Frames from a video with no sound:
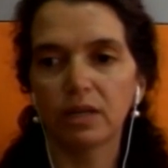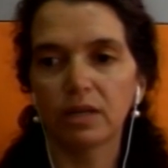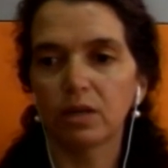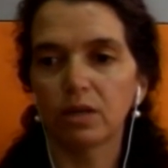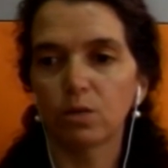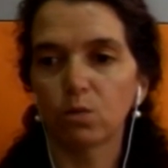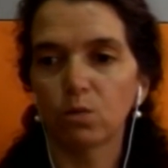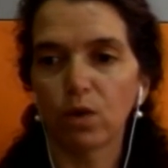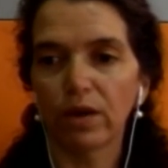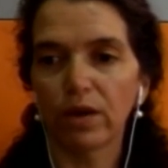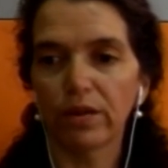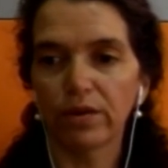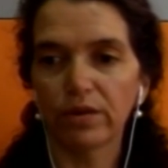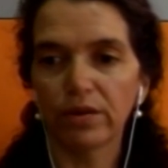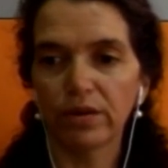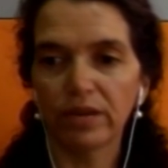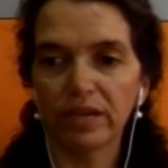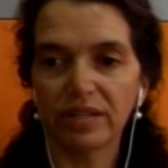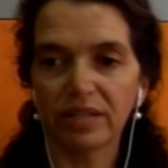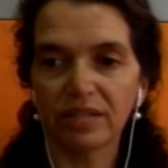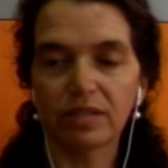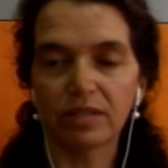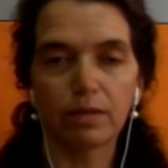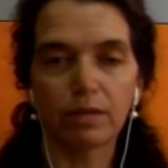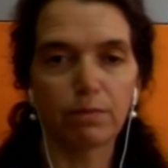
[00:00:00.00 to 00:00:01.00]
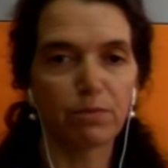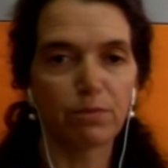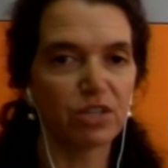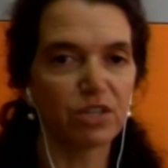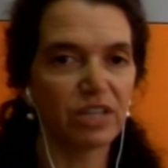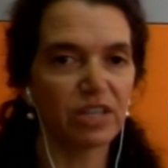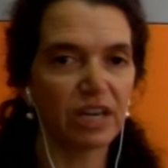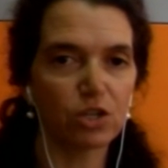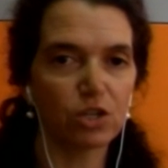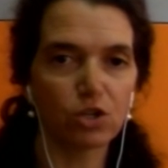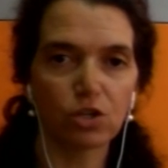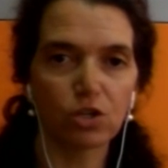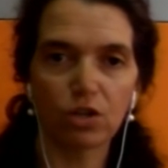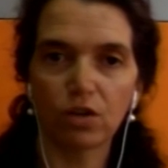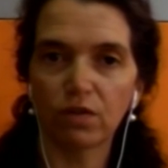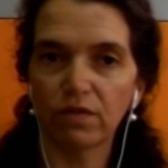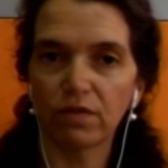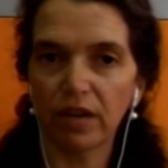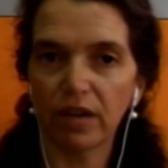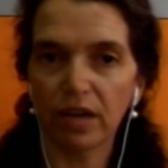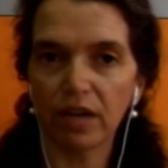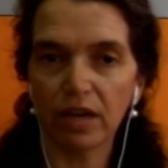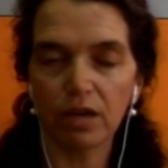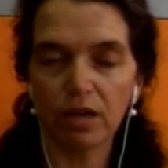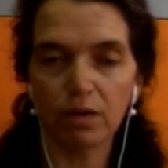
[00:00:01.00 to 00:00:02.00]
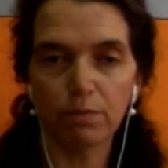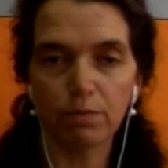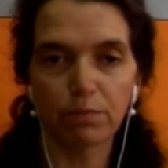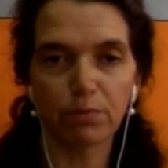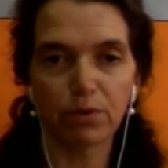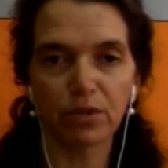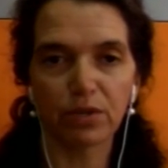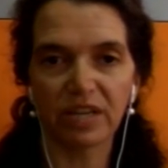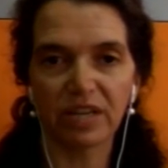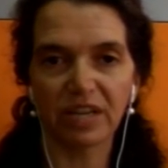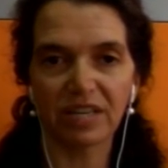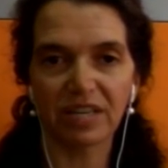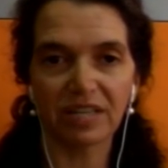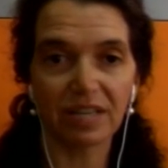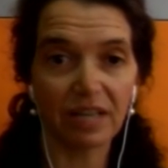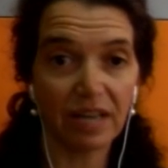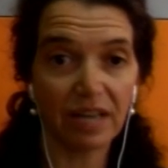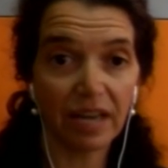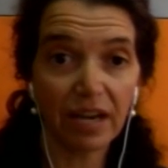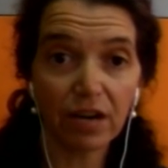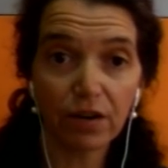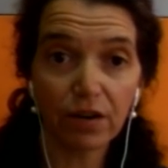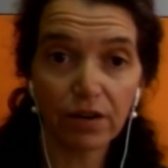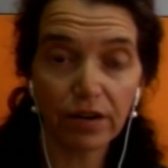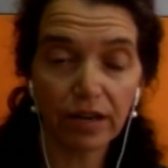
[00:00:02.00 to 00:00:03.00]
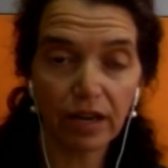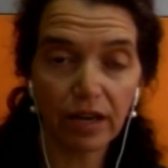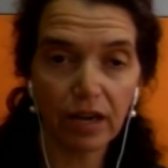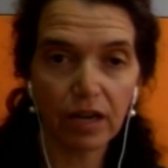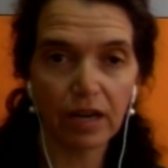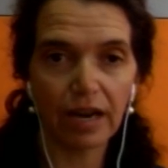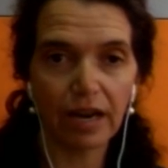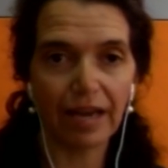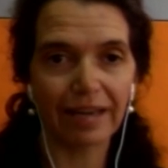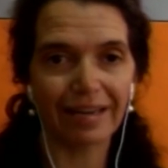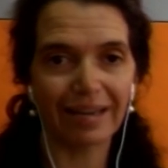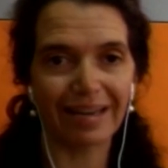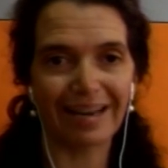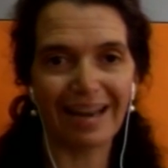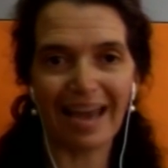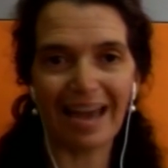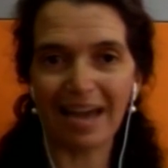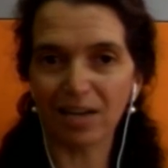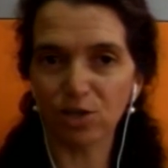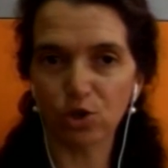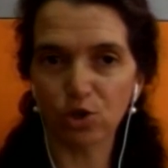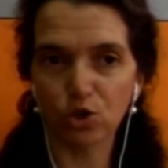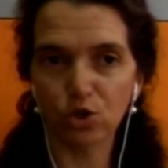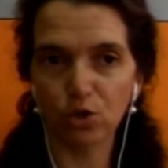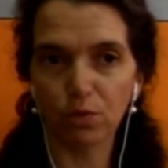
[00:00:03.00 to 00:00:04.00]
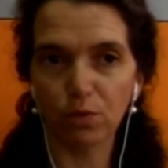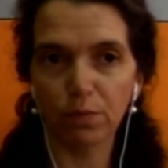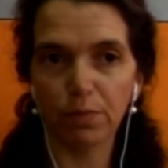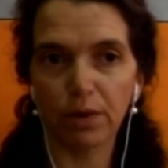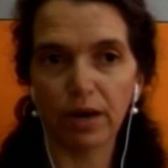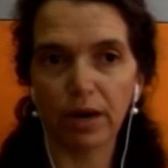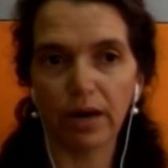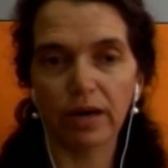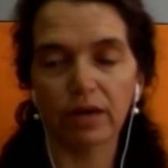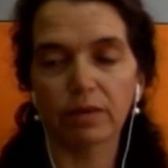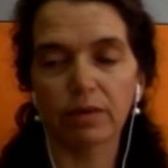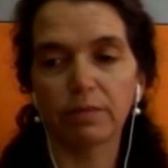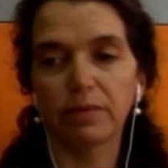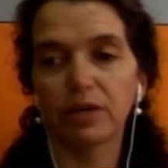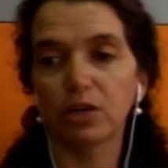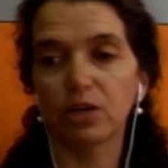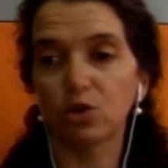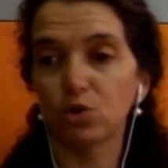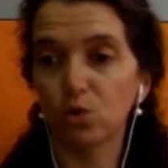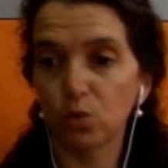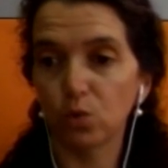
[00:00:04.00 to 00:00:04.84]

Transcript: whether it's the protection of a protected area, like a national park, which